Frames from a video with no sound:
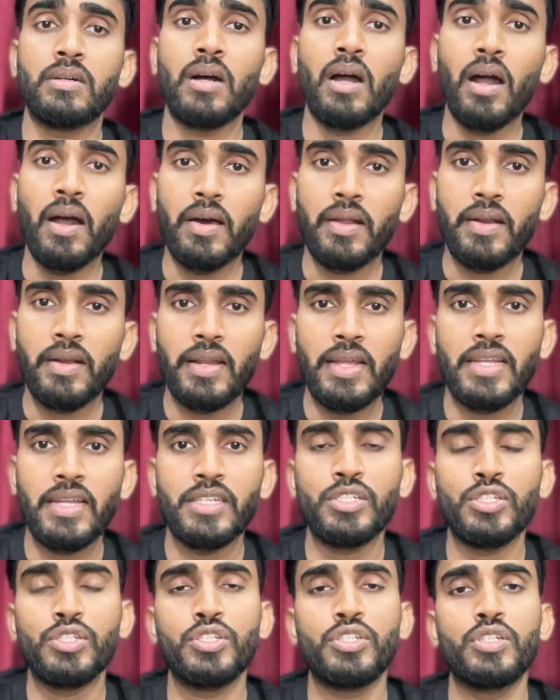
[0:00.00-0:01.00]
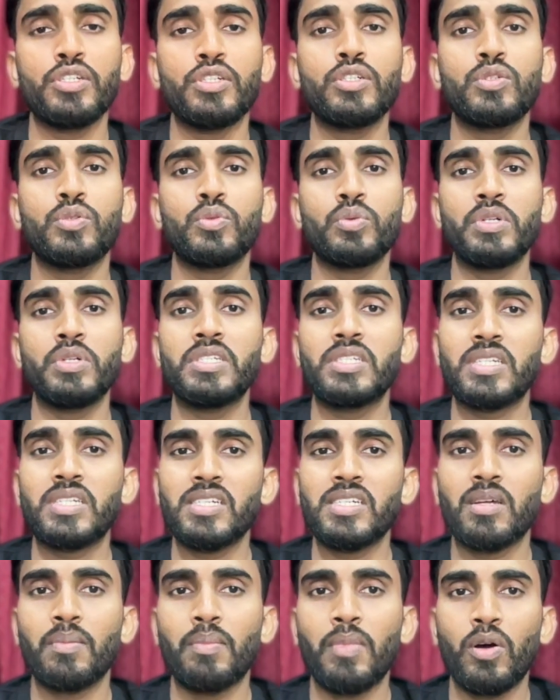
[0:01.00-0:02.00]
arranged to
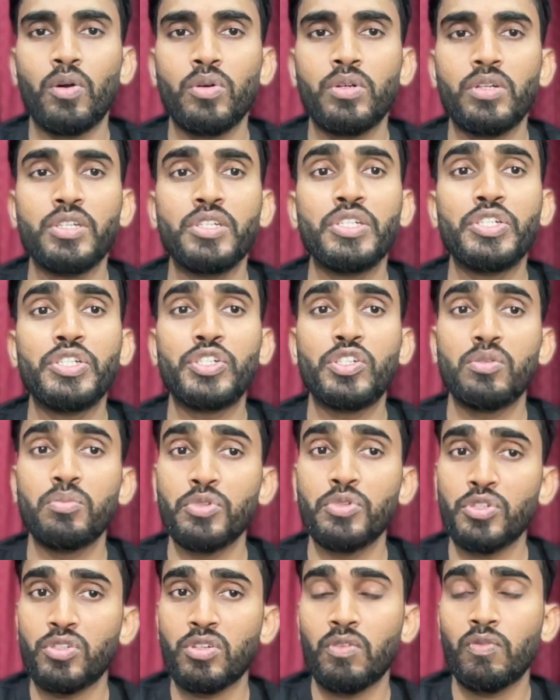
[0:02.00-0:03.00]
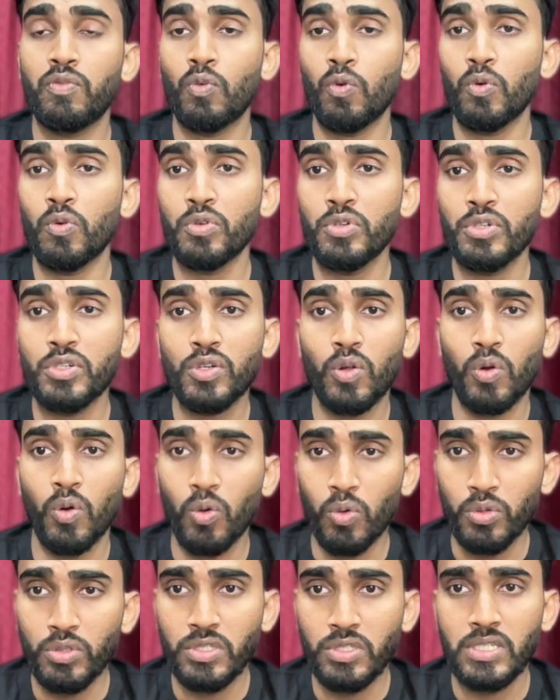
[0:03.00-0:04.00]
discuss about the distribution of old
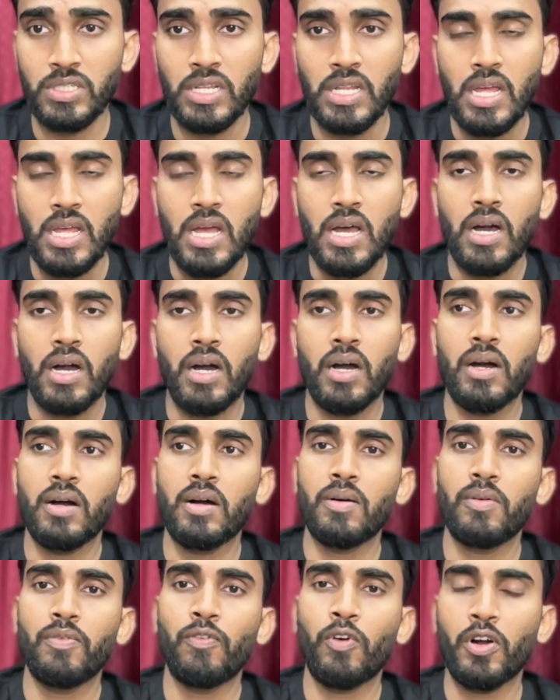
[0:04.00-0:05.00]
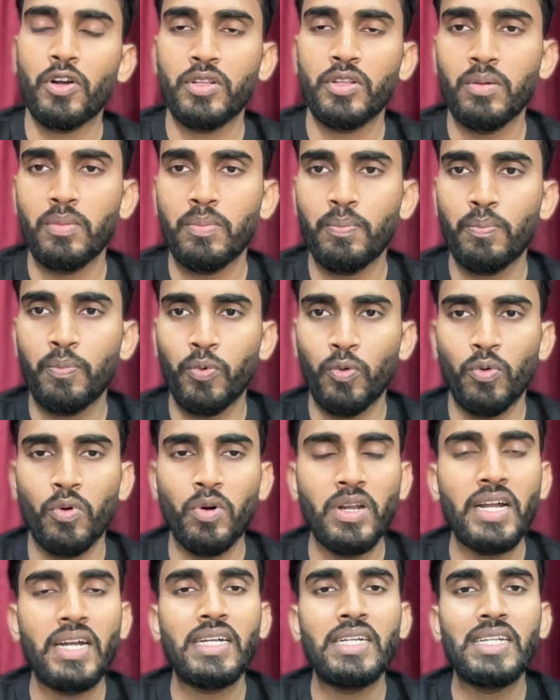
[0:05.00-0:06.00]
clothes for the poor
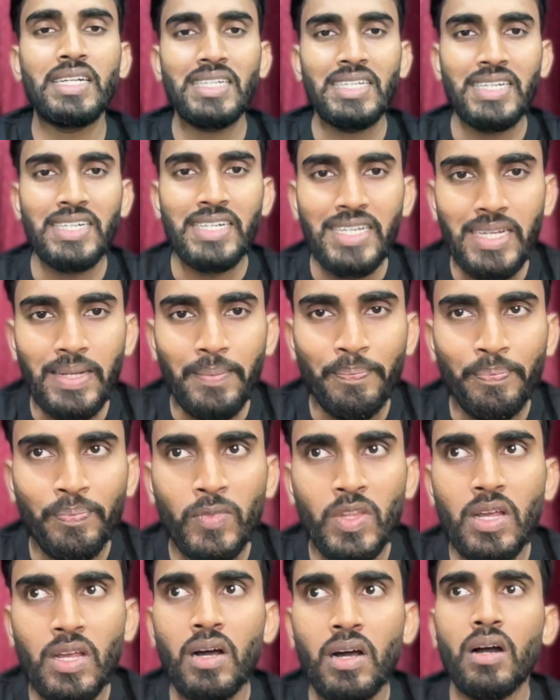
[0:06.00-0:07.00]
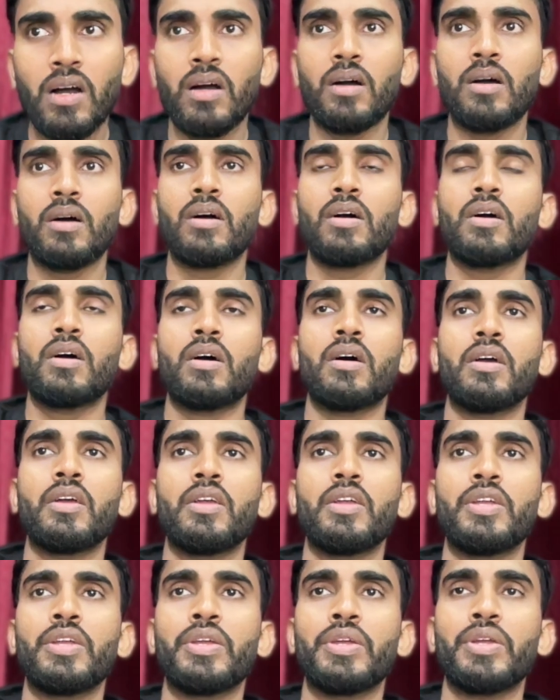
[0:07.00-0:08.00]
and the needy. uh,
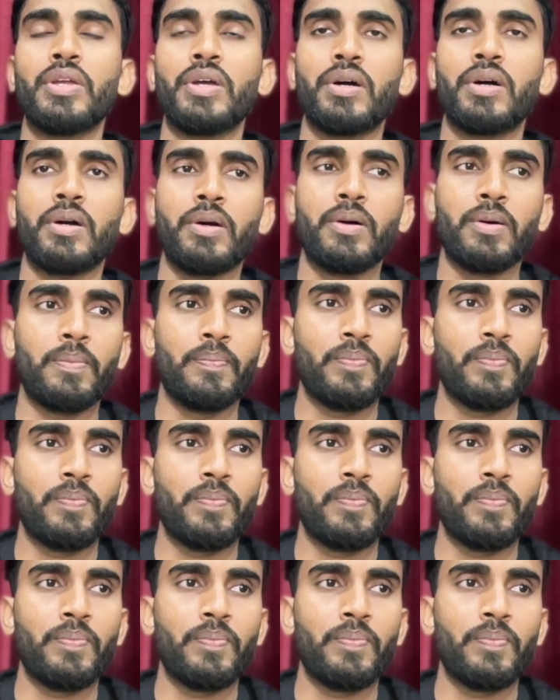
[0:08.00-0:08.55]
uh,